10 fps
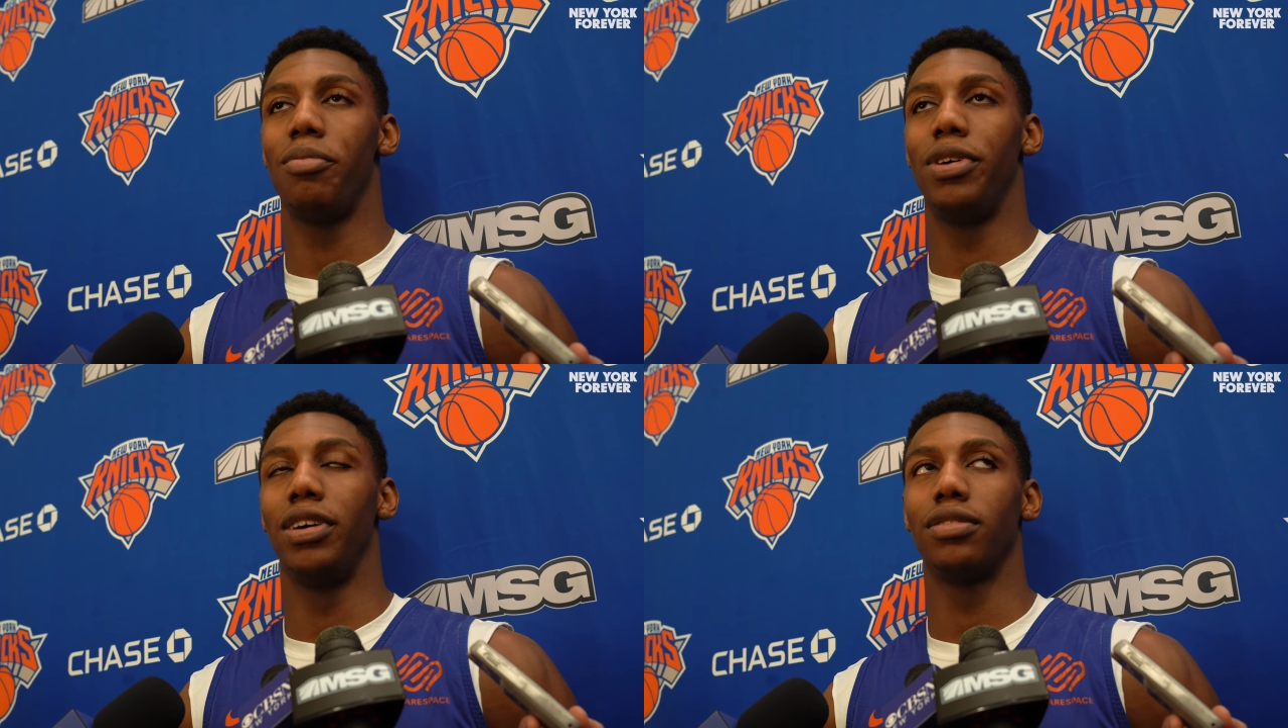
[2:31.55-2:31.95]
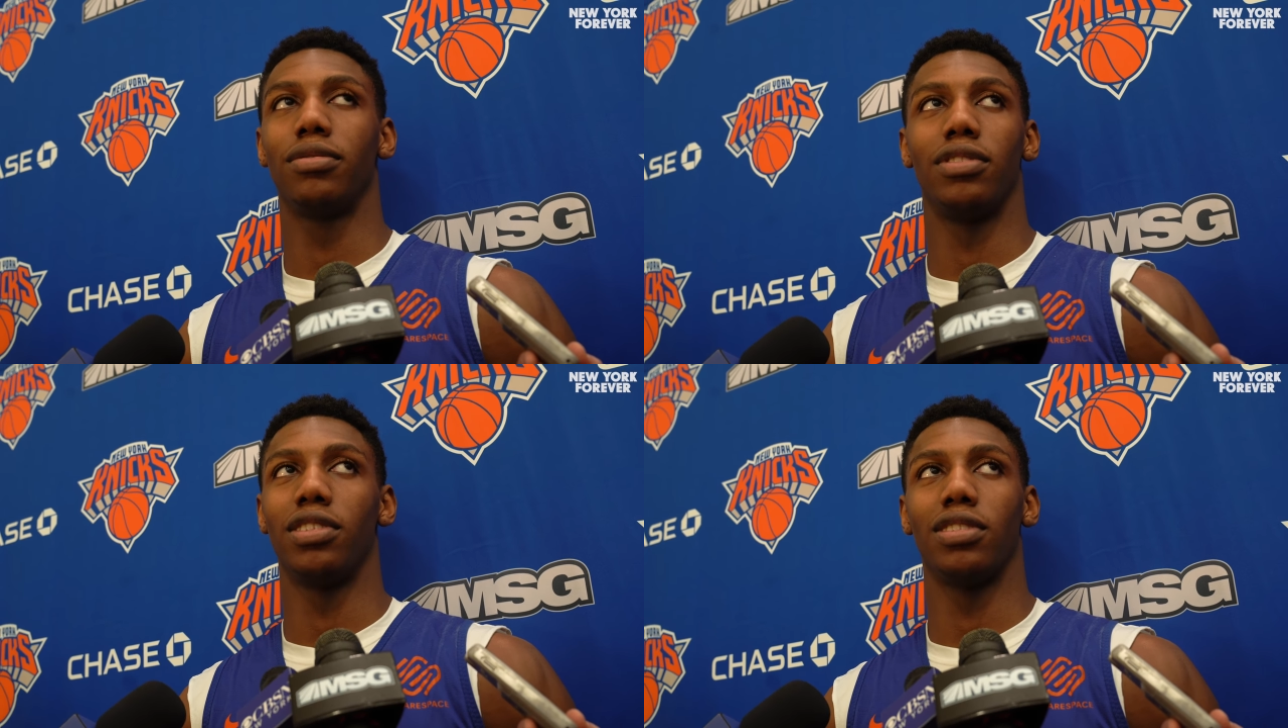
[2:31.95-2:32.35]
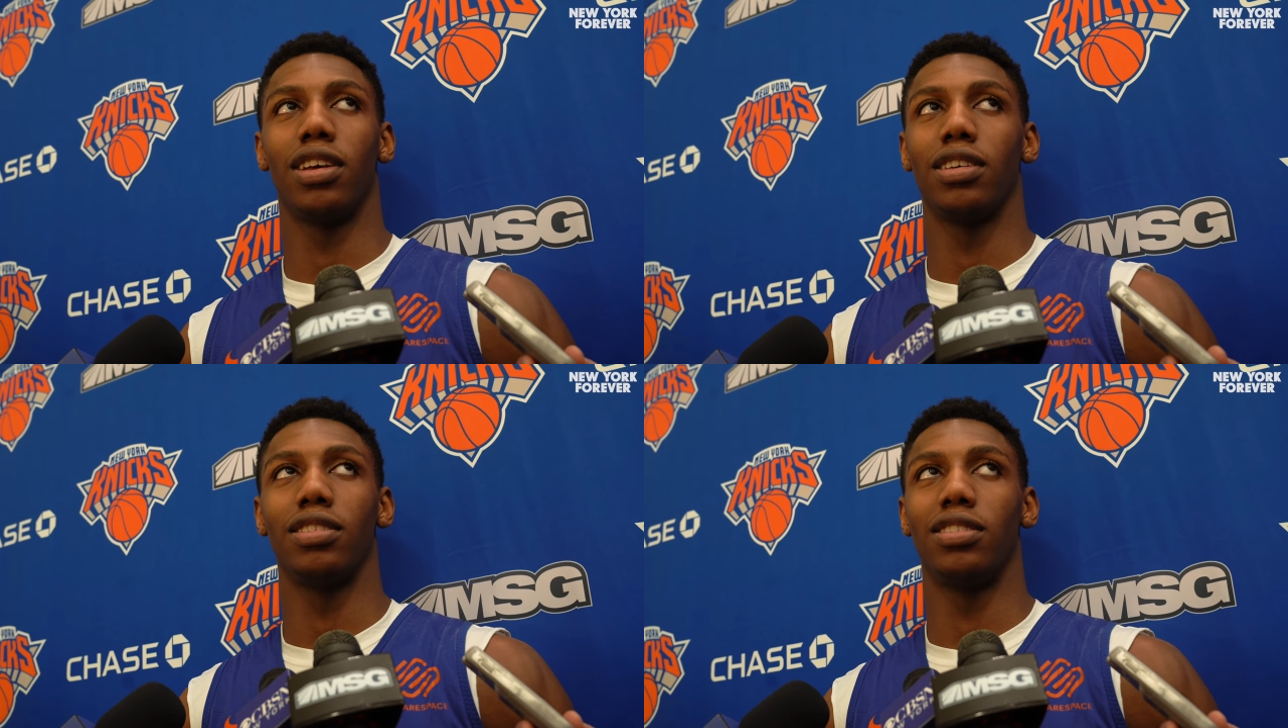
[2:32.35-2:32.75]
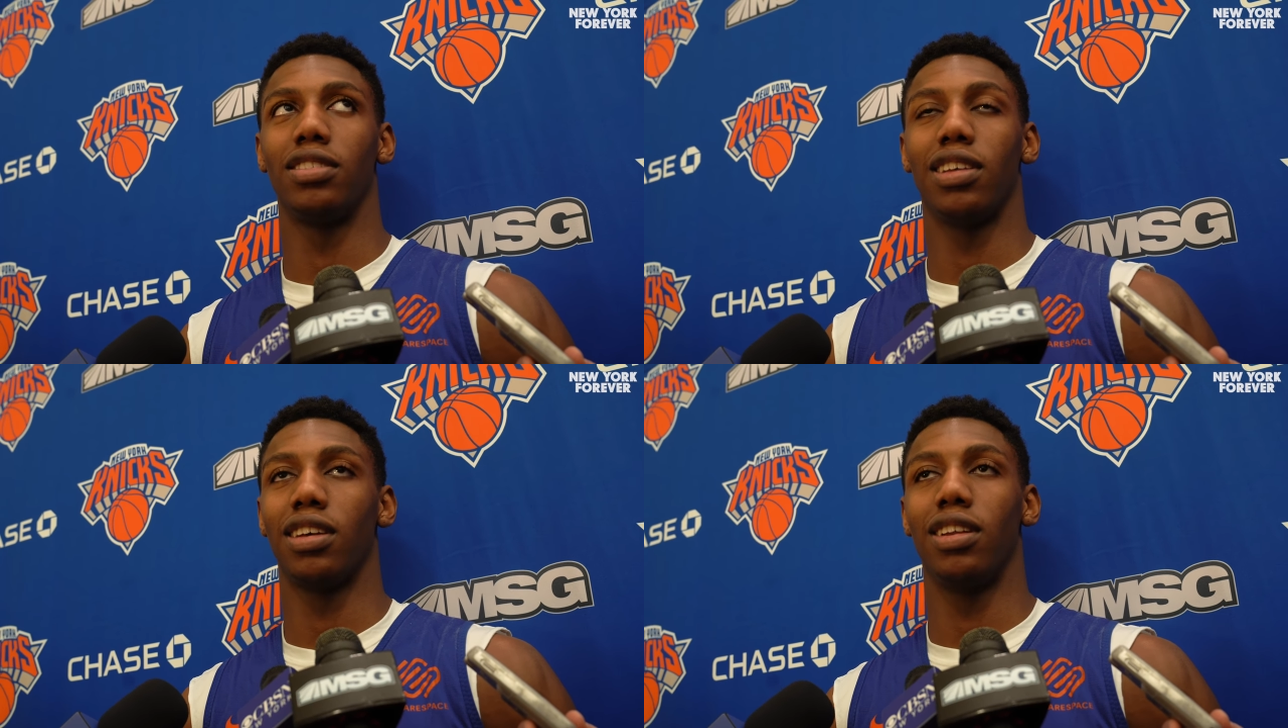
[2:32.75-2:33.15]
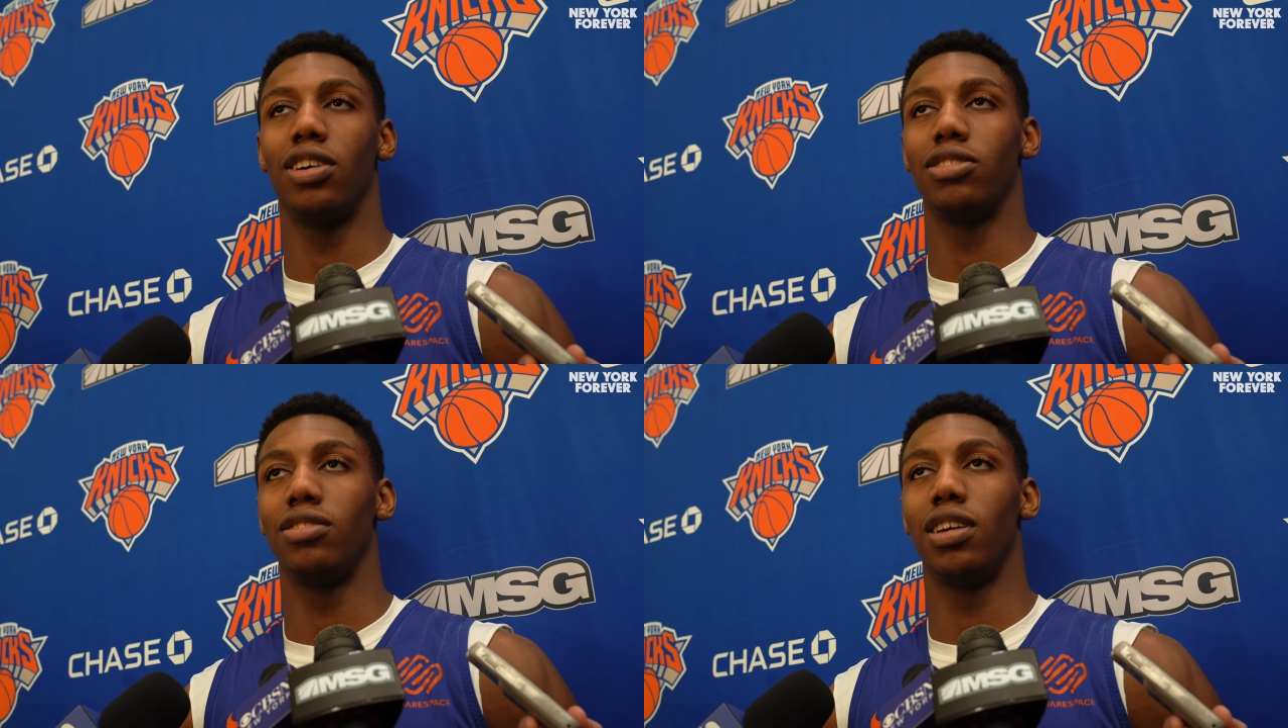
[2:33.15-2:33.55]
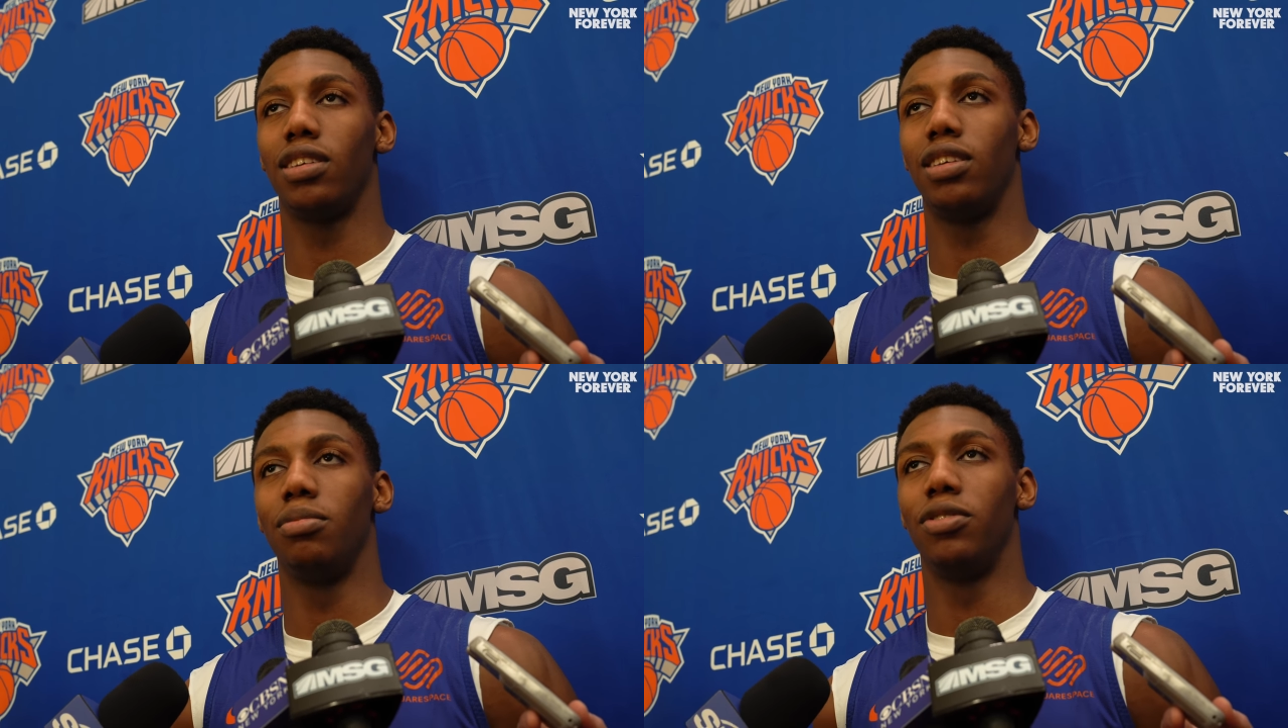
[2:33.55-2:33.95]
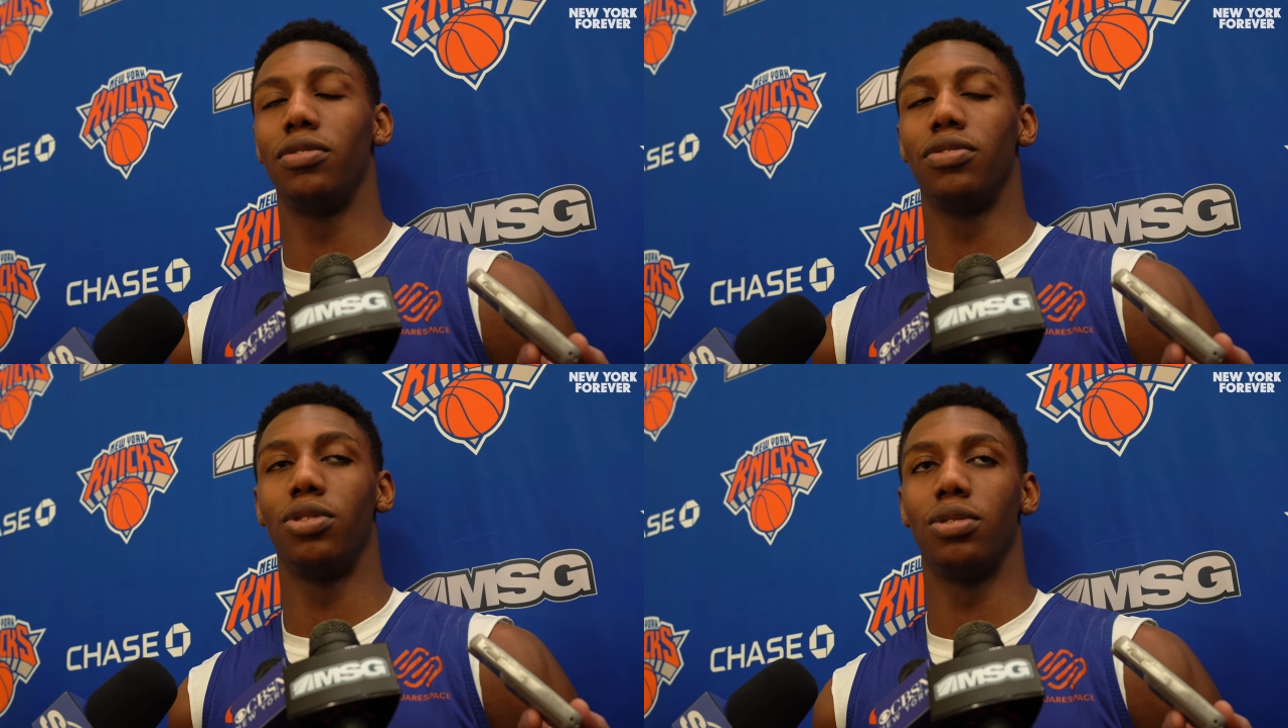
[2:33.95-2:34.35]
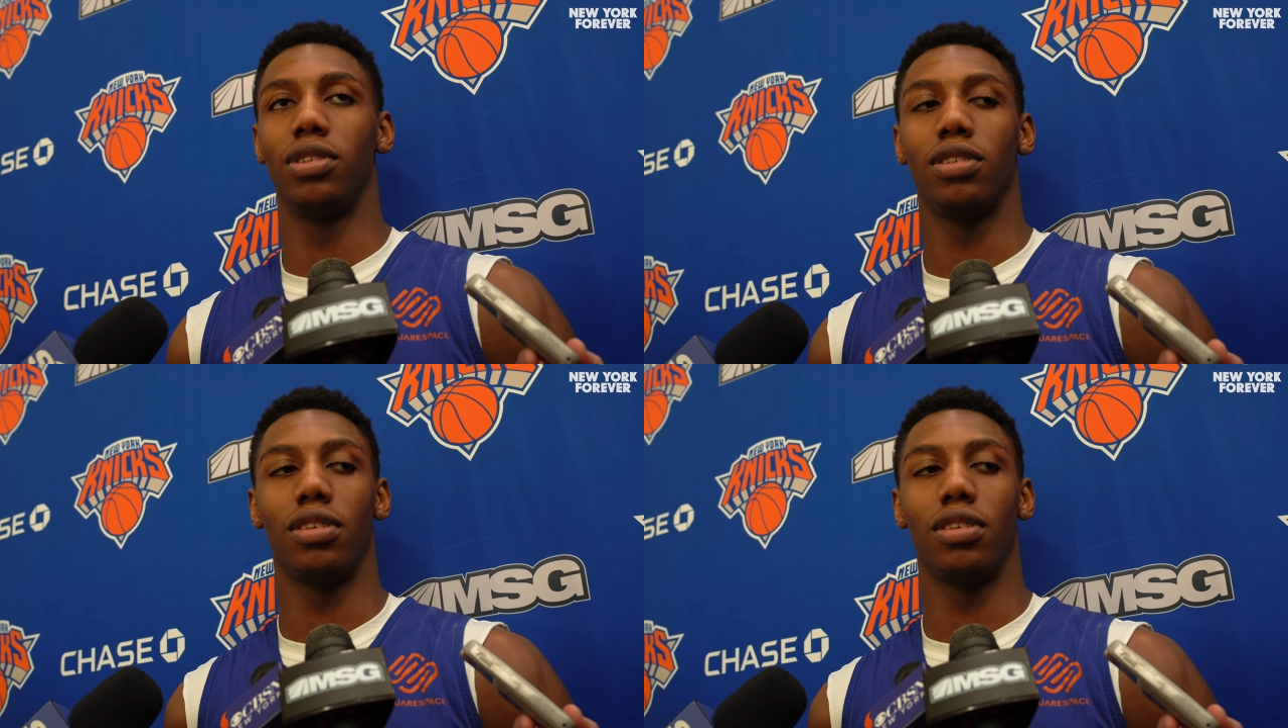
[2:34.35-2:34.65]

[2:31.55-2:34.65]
but just like it's just like a loss, you gotta keep moving forward